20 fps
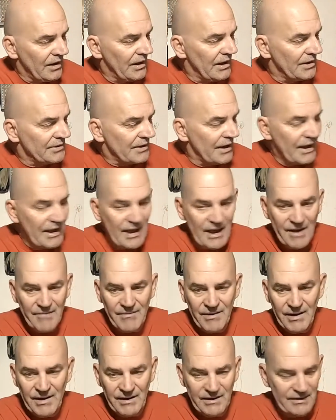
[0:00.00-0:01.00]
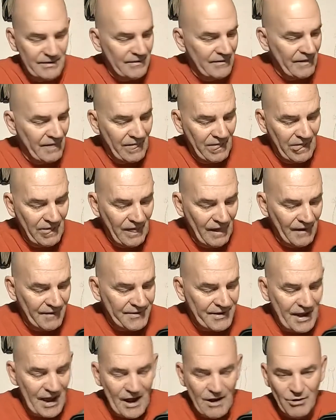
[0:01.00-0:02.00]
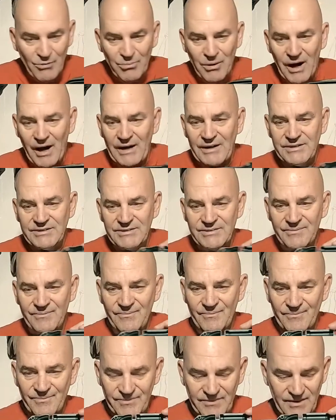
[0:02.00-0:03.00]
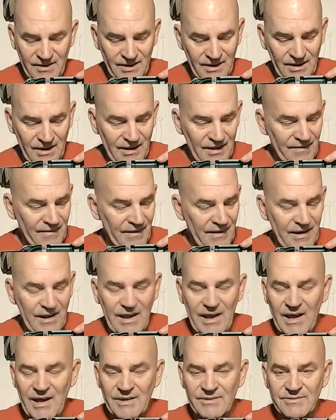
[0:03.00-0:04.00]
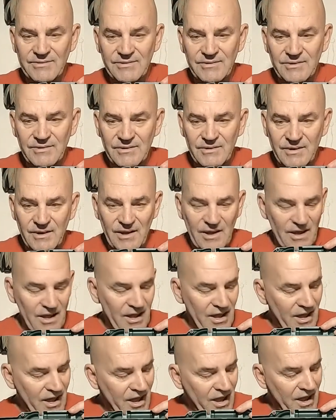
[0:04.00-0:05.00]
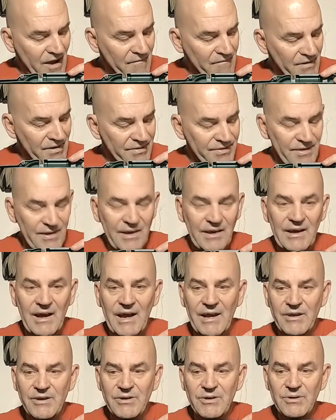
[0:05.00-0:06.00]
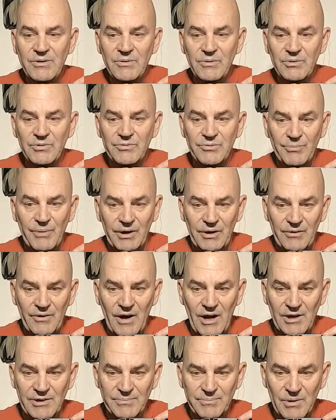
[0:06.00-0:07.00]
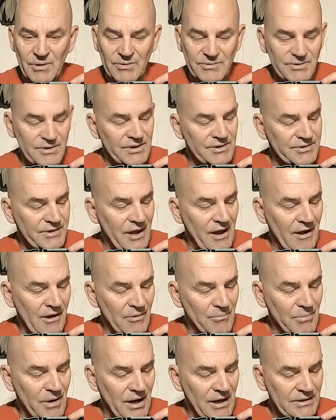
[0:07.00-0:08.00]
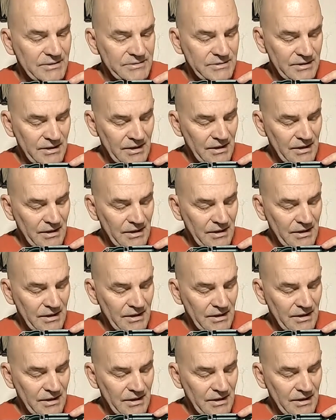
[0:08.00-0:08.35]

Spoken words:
is I have a tackle box that has everything I use for my crossbows in this tackle box.